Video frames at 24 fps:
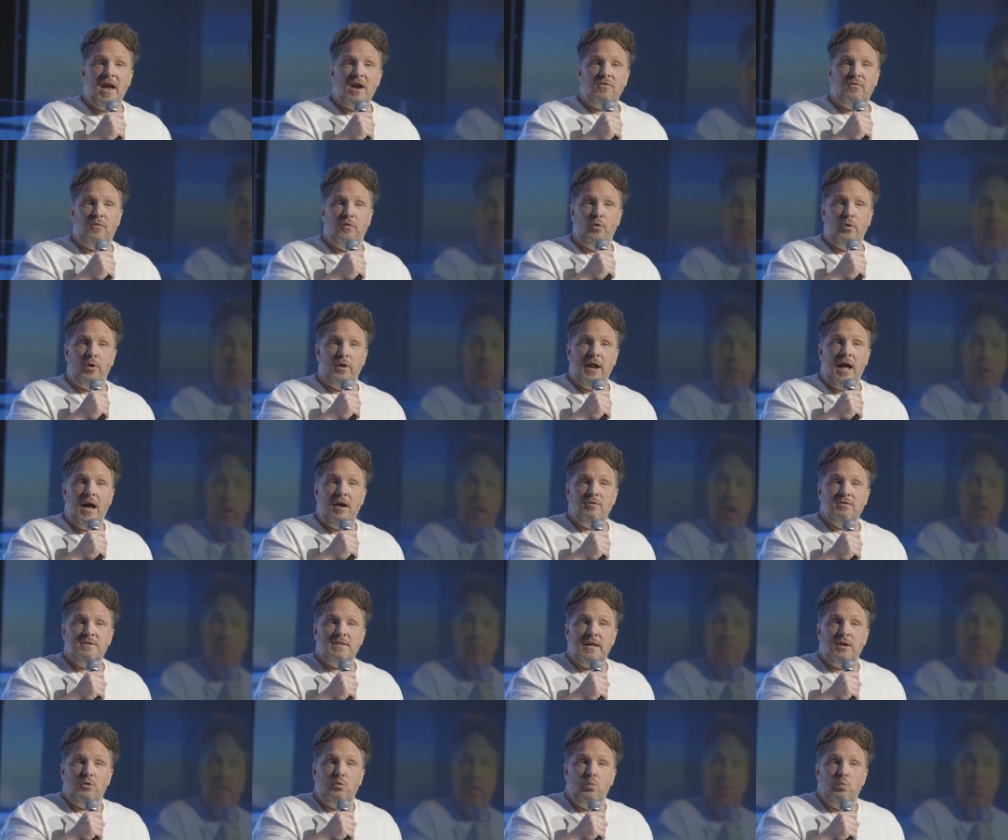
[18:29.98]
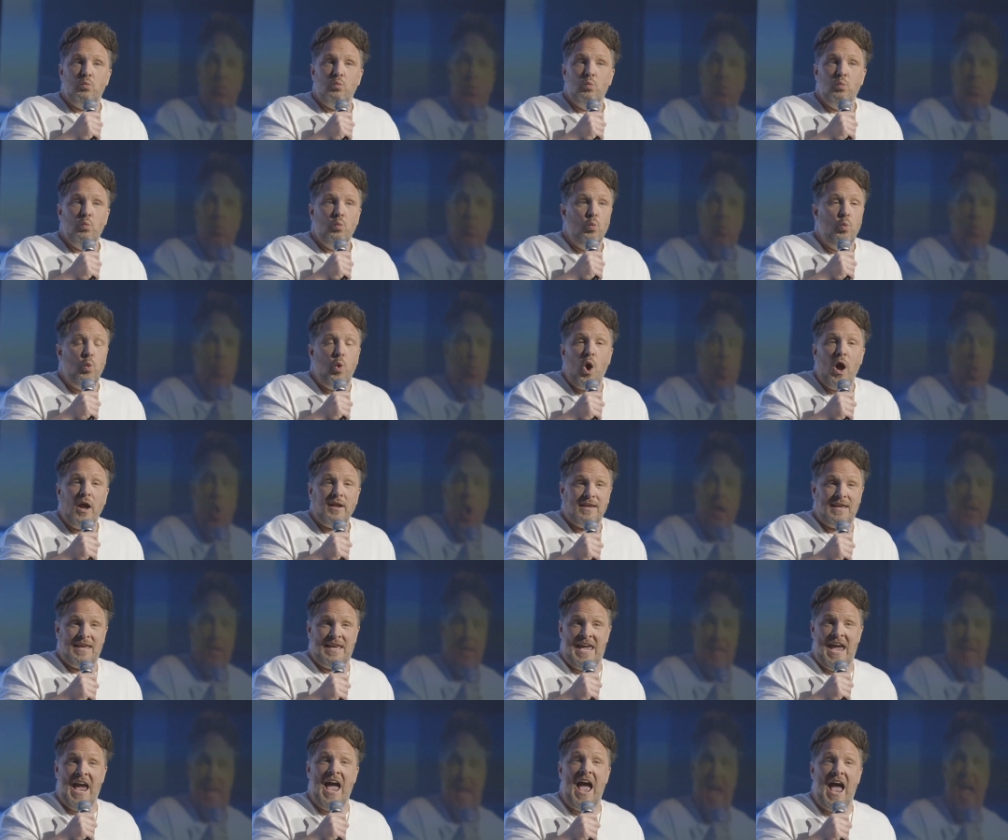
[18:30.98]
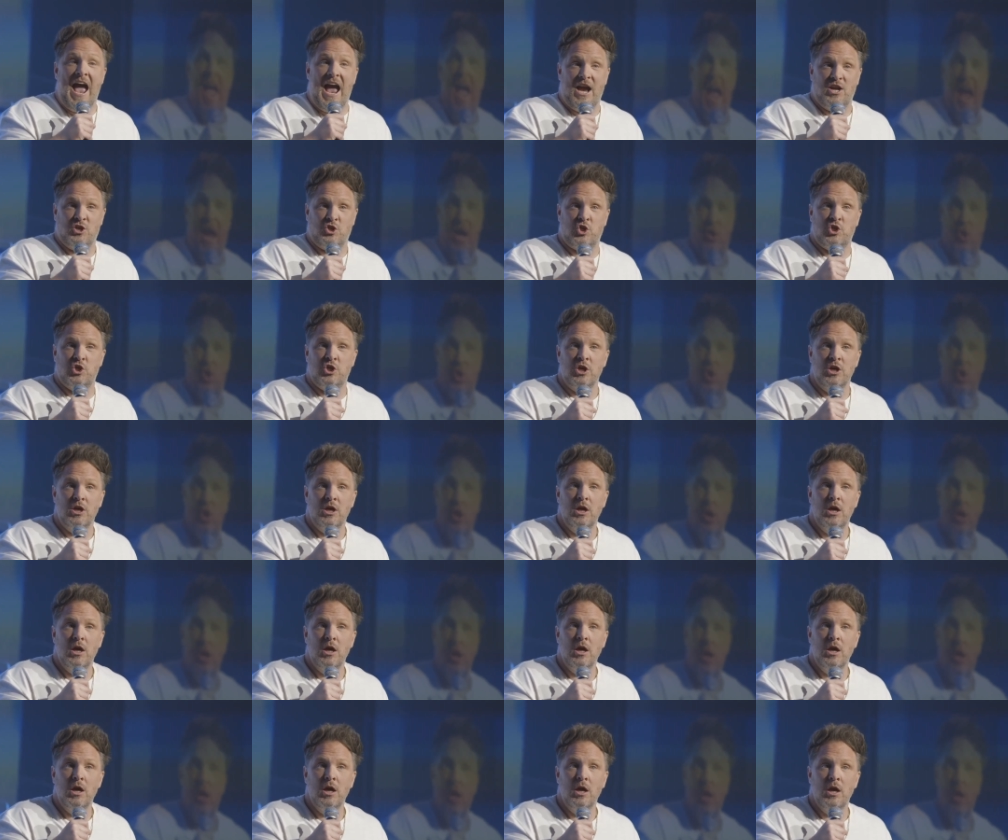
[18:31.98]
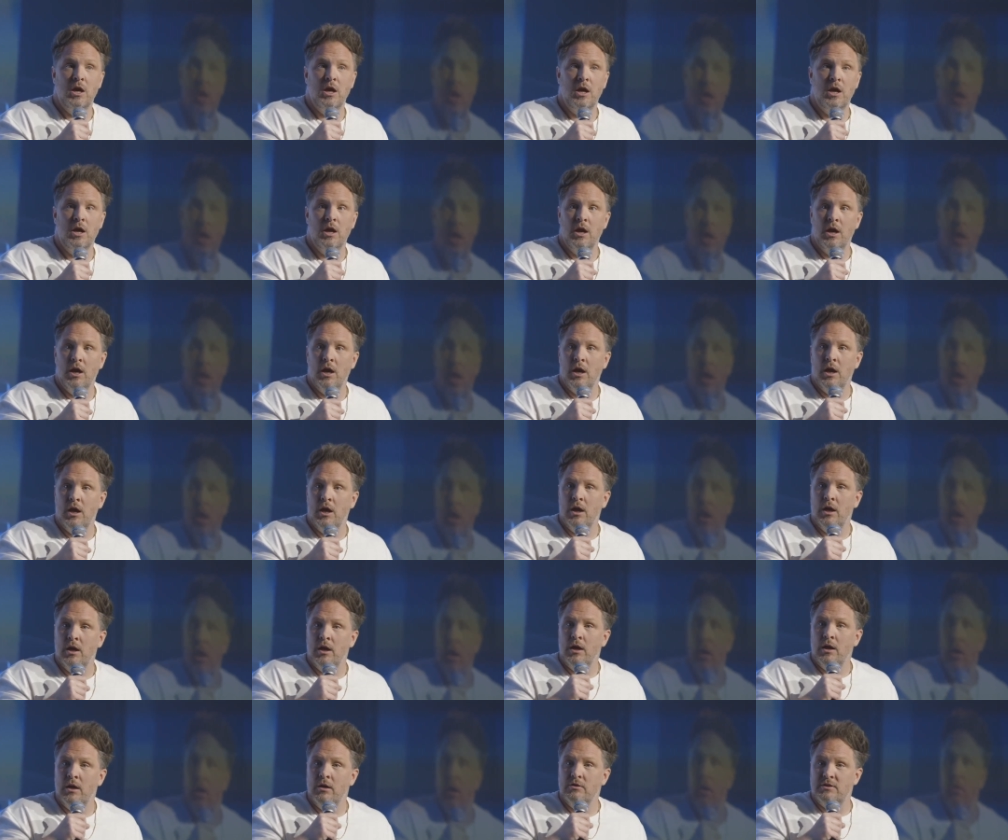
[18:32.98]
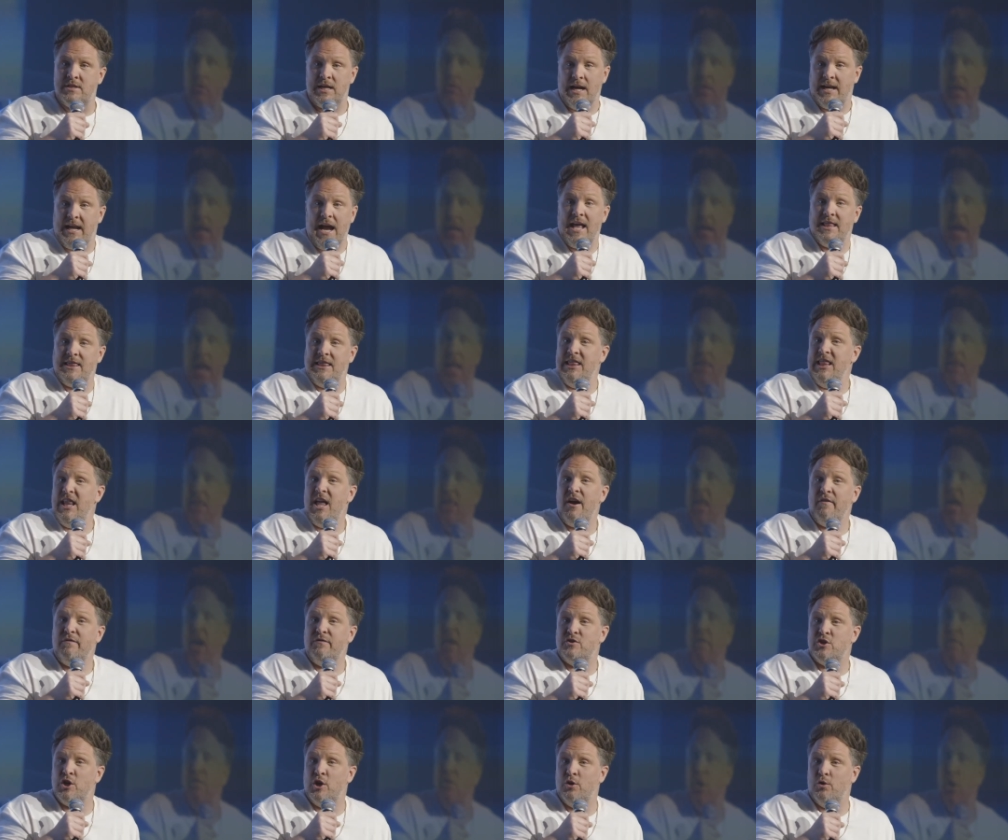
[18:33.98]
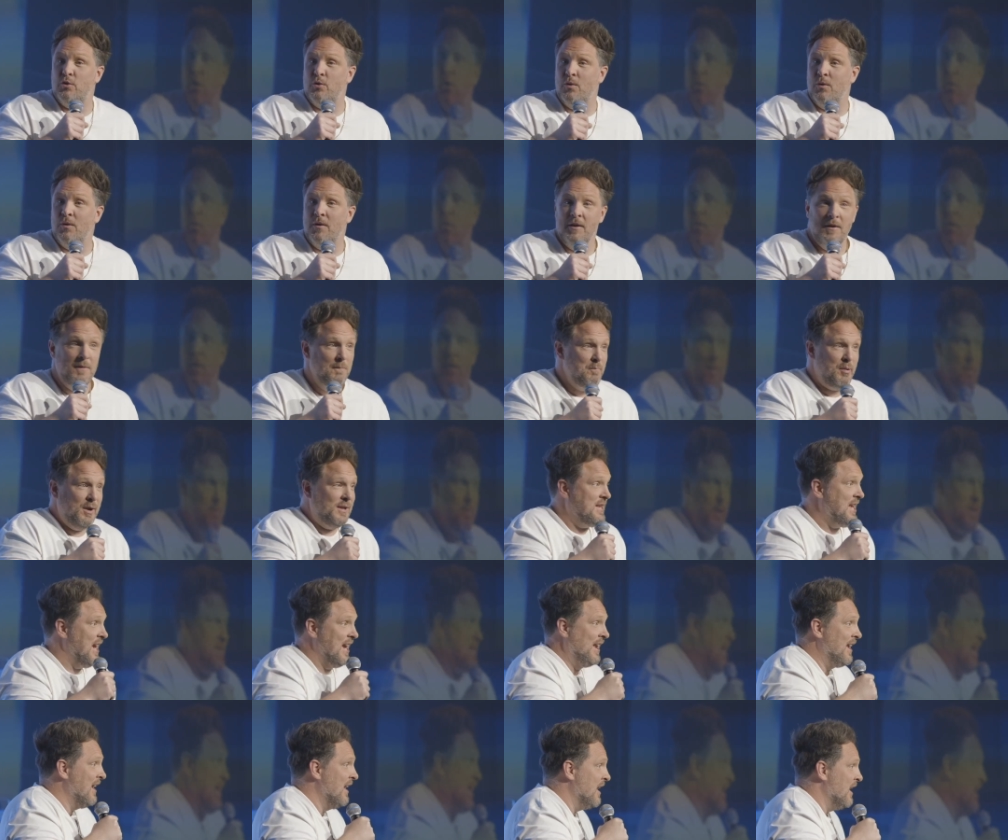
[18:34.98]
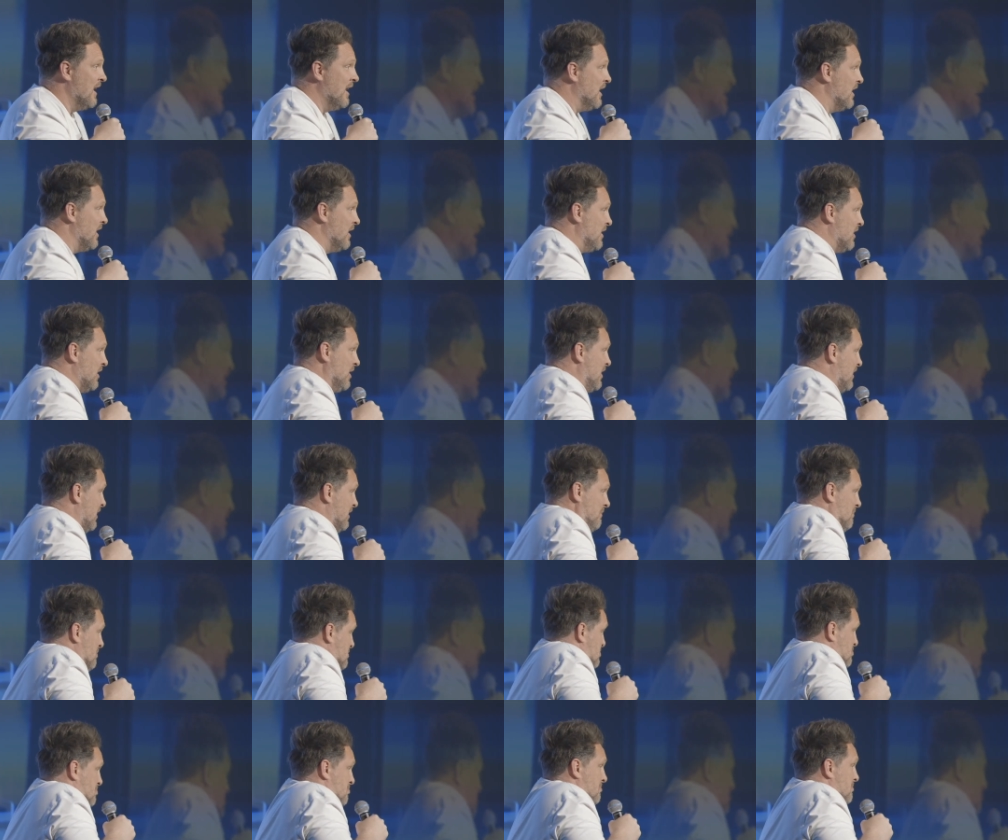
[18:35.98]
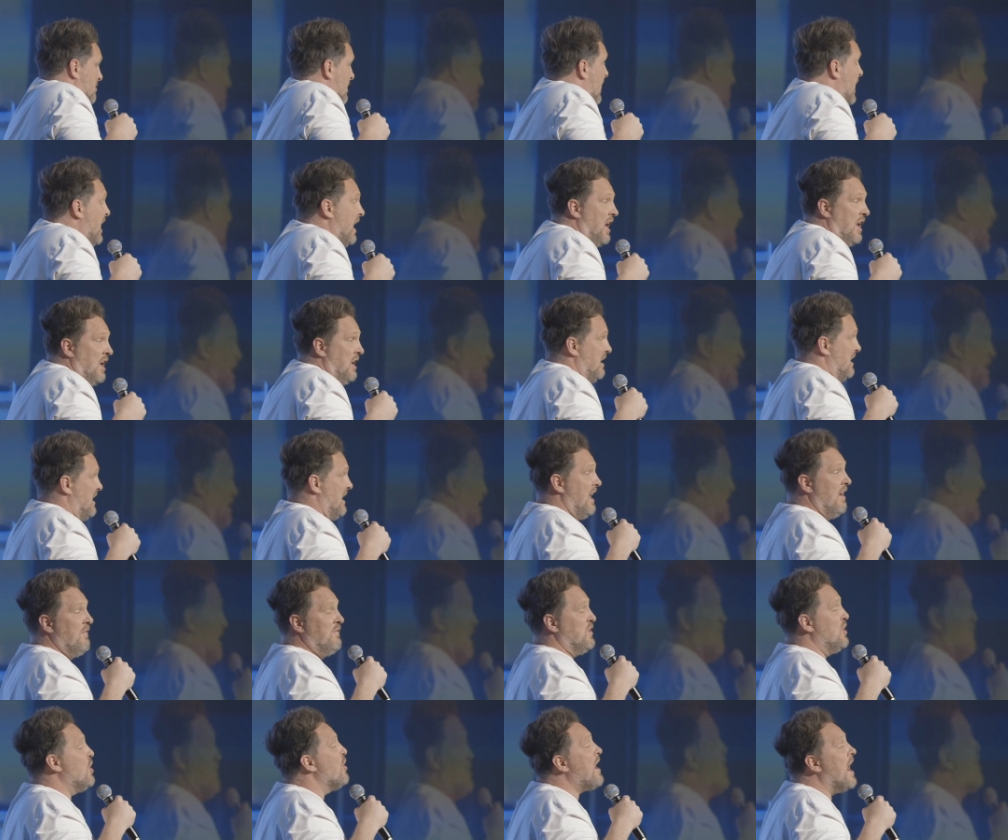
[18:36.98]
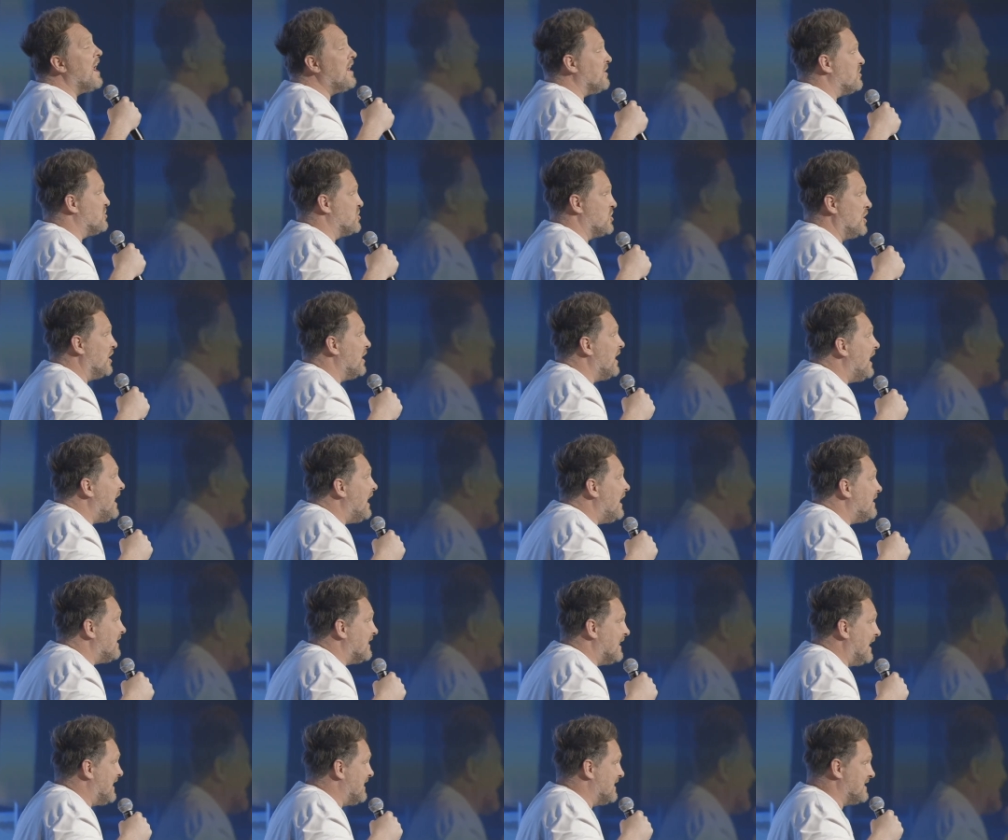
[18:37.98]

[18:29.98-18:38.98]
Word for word: for it. I was like, What cash? It's like, I'd love to, but if you got a tree that is